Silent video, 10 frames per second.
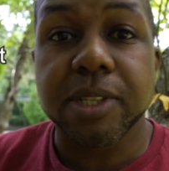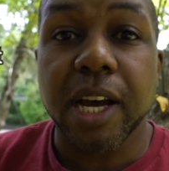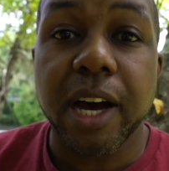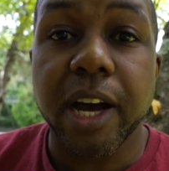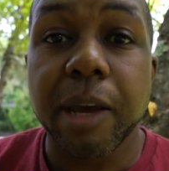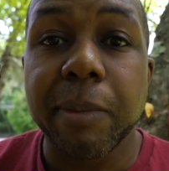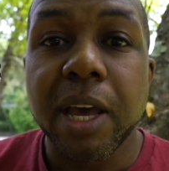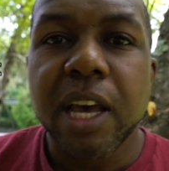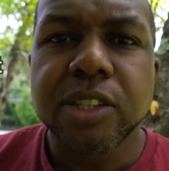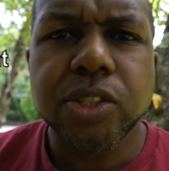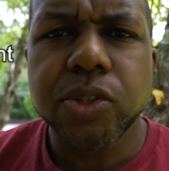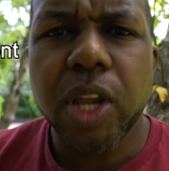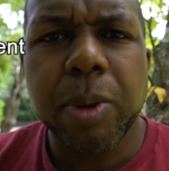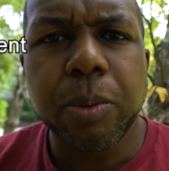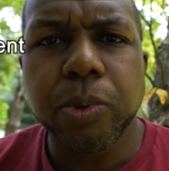time, just so
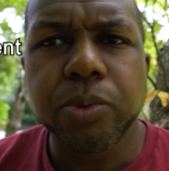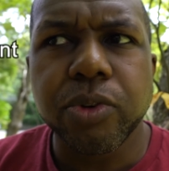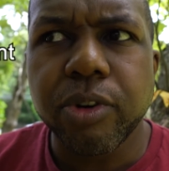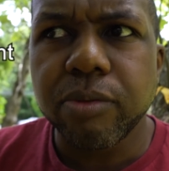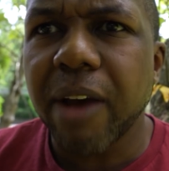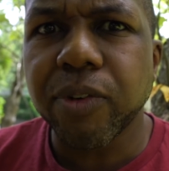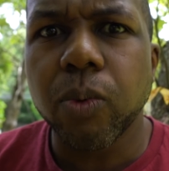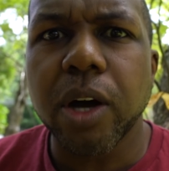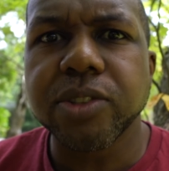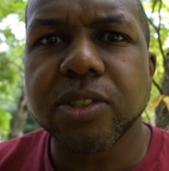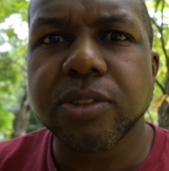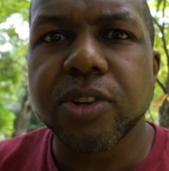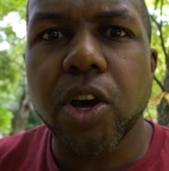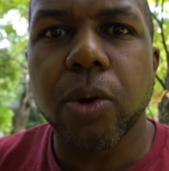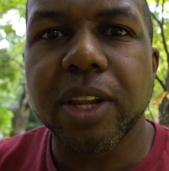that people after a while just
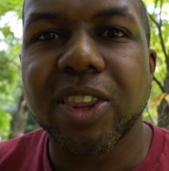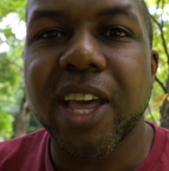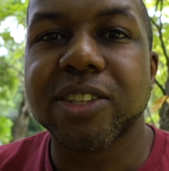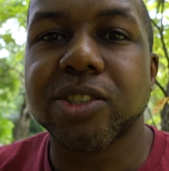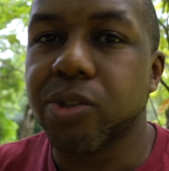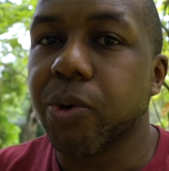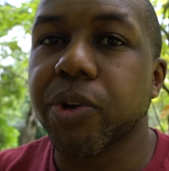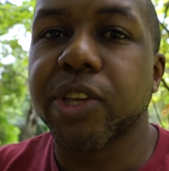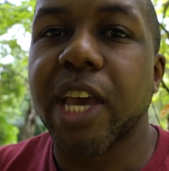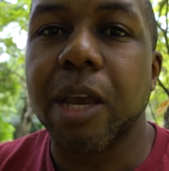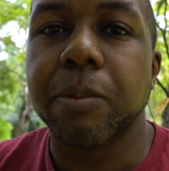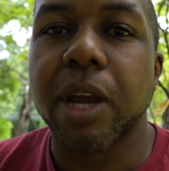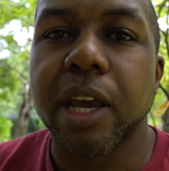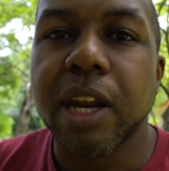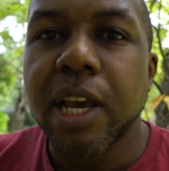know that that's your game
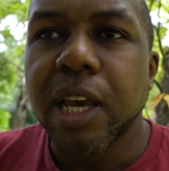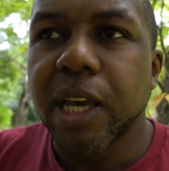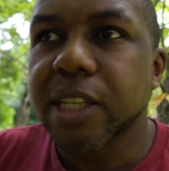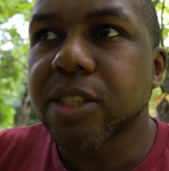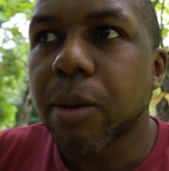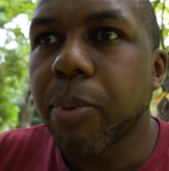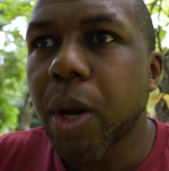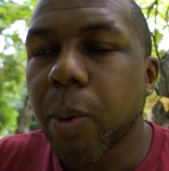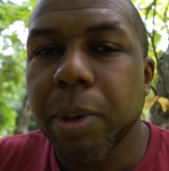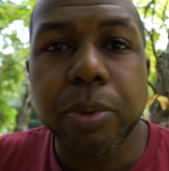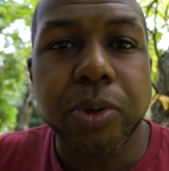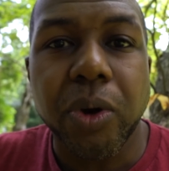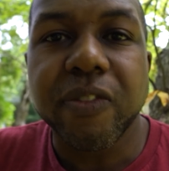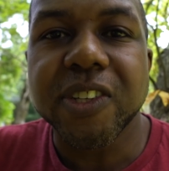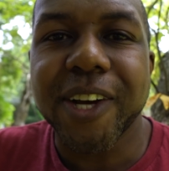night. It gets to a point where people
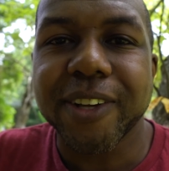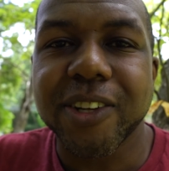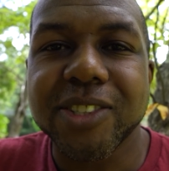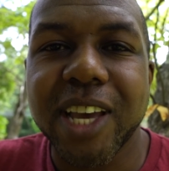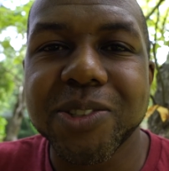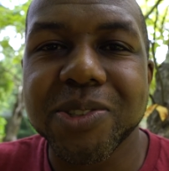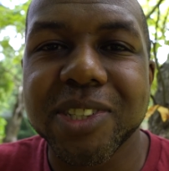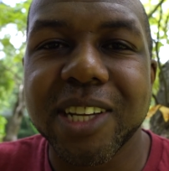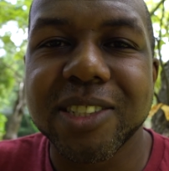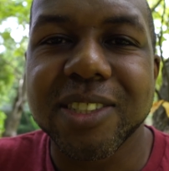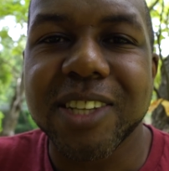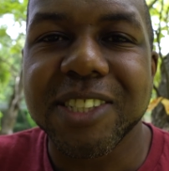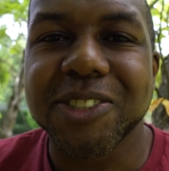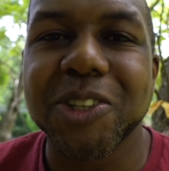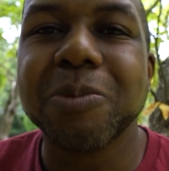don't even check their schedules and they just
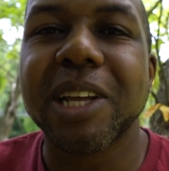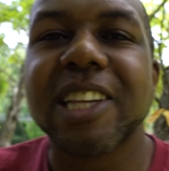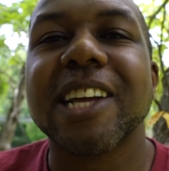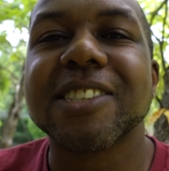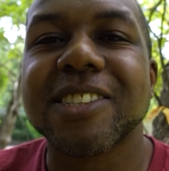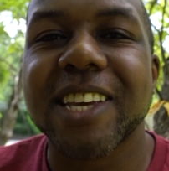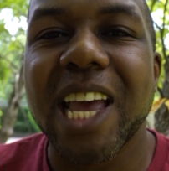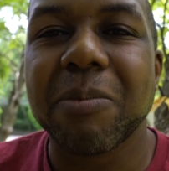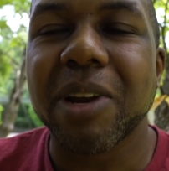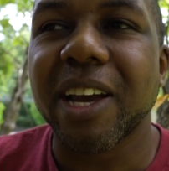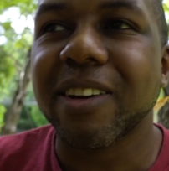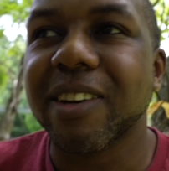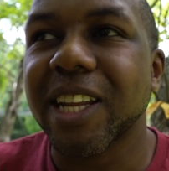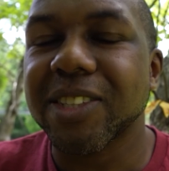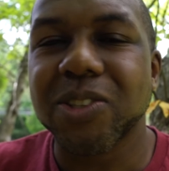assume that that's the game night
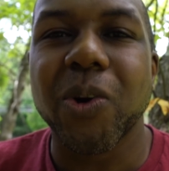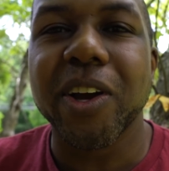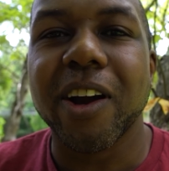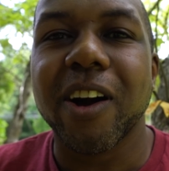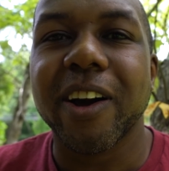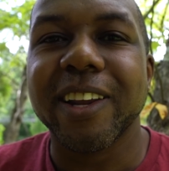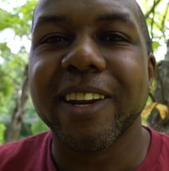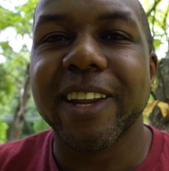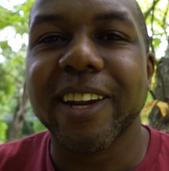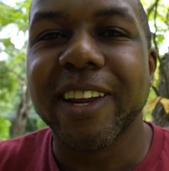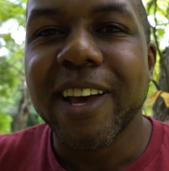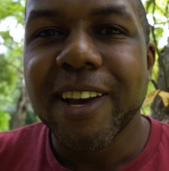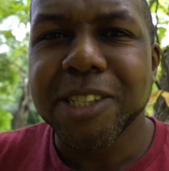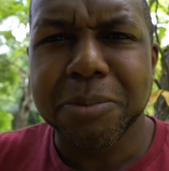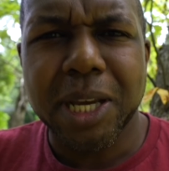and it's going on, and then
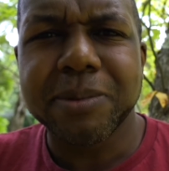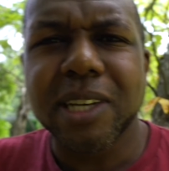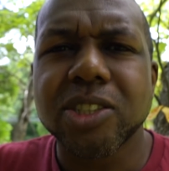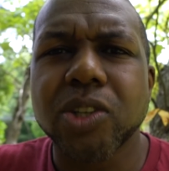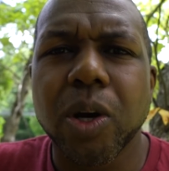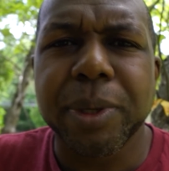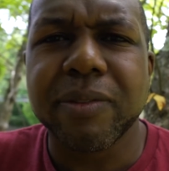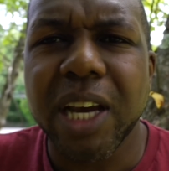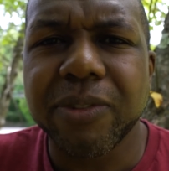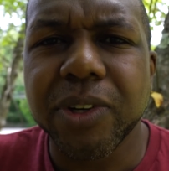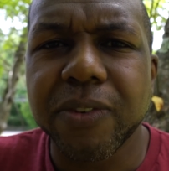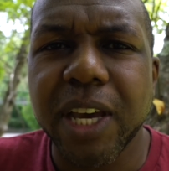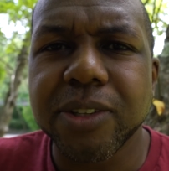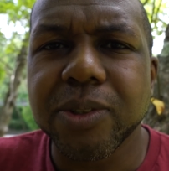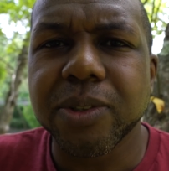sometimes they show up even after you've
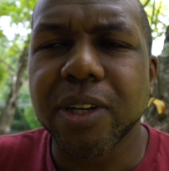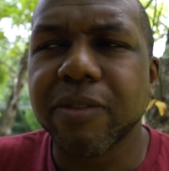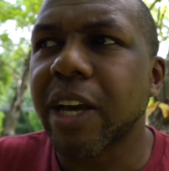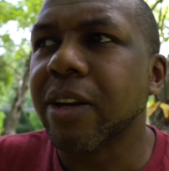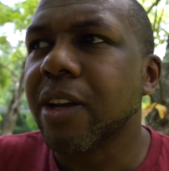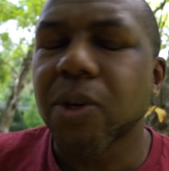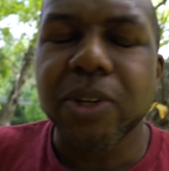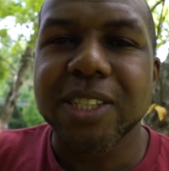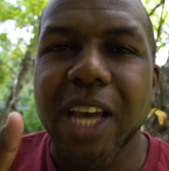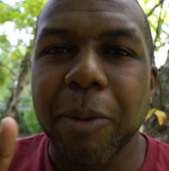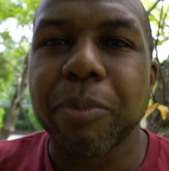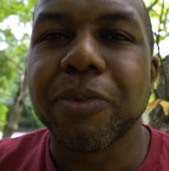canceled your event. Totally has happened